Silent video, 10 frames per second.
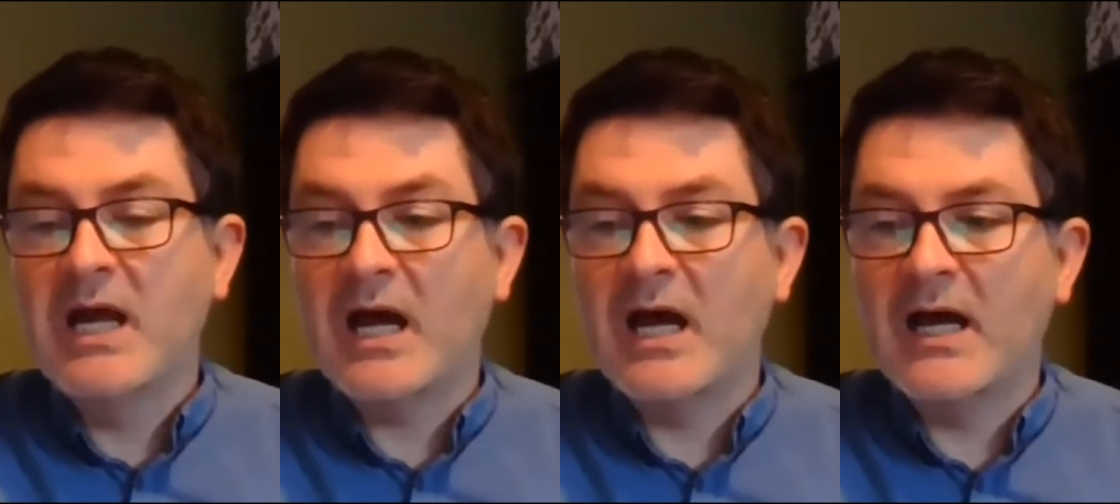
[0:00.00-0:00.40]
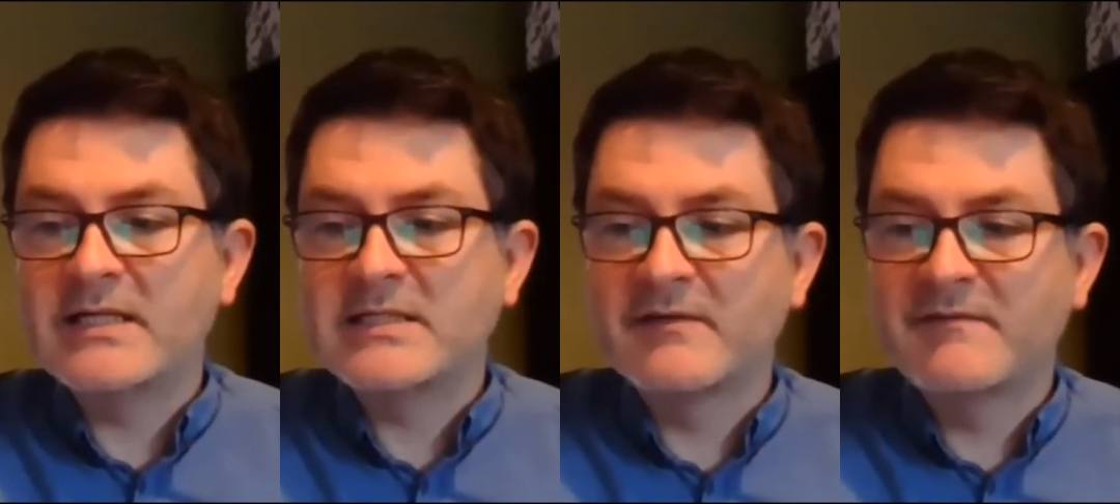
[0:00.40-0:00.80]

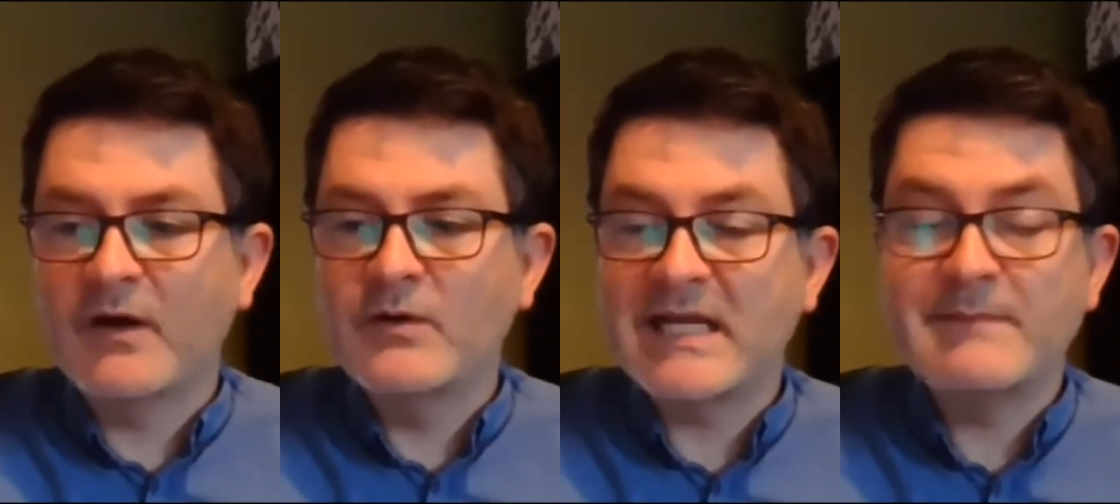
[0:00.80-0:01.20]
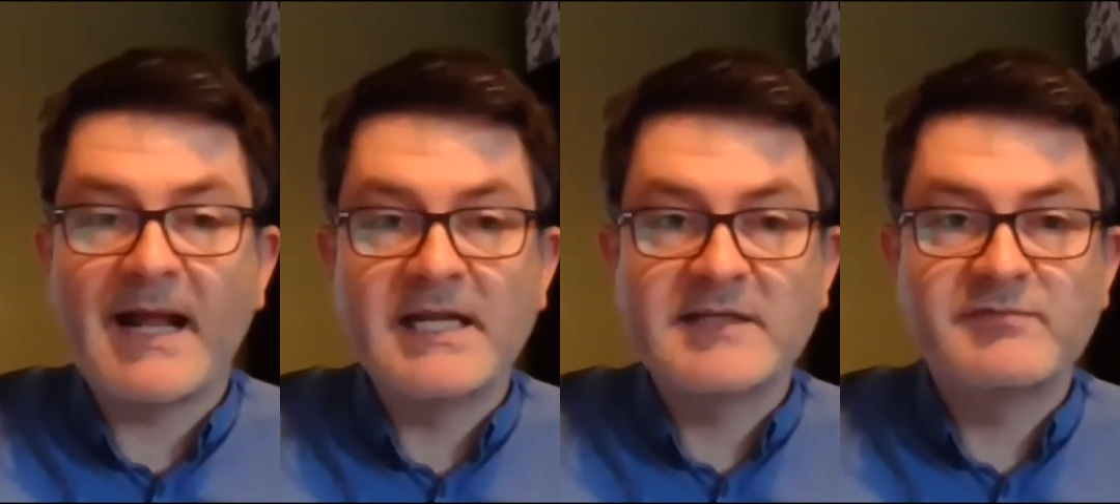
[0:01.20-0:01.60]
to vote in
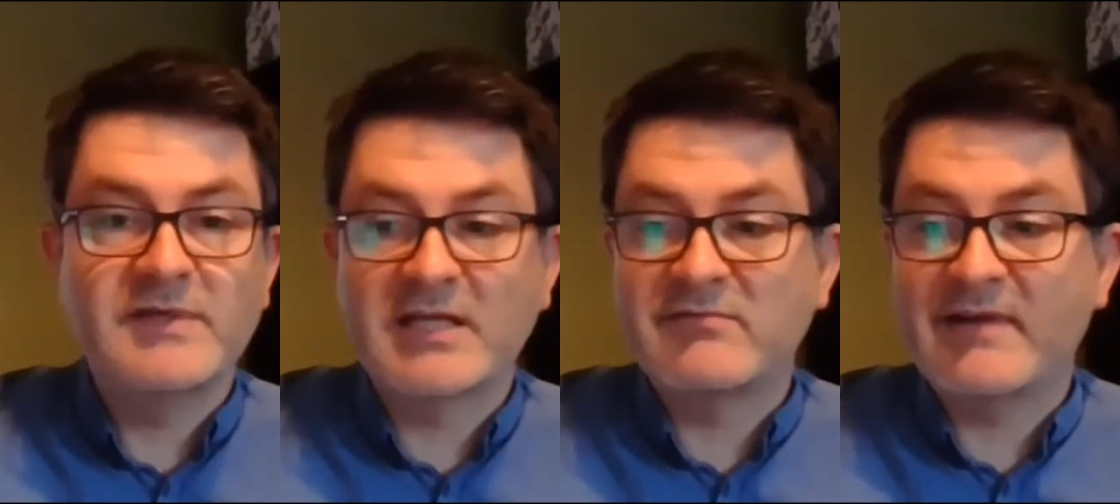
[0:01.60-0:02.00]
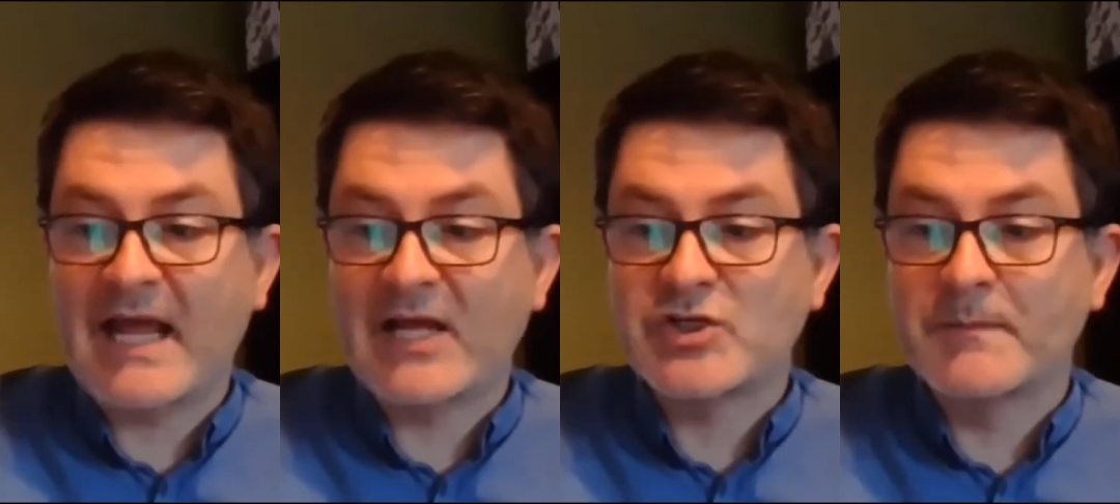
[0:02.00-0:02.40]
ballots for industrial
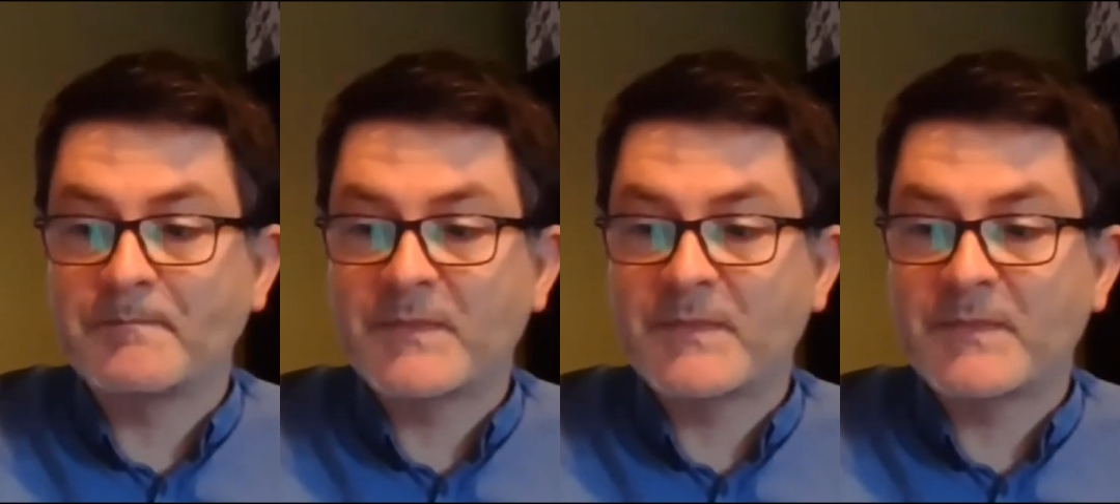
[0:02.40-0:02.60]
action